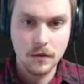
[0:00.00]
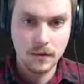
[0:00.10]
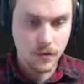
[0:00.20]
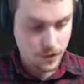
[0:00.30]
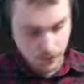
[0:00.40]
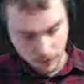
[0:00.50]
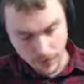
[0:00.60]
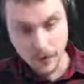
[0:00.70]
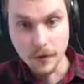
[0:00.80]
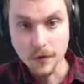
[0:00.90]
and I get
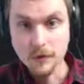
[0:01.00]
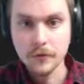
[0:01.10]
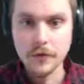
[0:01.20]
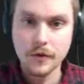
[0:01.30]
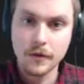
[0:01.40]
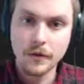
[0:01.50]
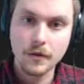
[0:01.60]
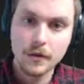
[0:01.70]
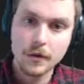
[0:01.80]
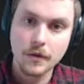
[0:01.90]
rid of
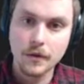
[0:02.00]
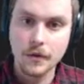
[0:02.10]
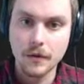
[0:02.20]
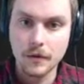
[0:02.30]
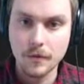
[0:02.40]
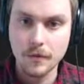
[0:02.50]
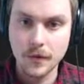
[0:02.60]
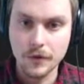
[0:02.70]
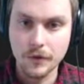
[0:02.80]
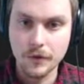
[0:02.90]

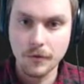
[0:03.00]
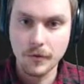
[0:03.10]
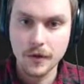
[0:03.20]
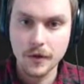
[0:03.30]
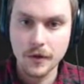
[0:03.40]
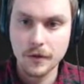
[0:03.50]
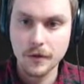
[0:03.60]
base URI,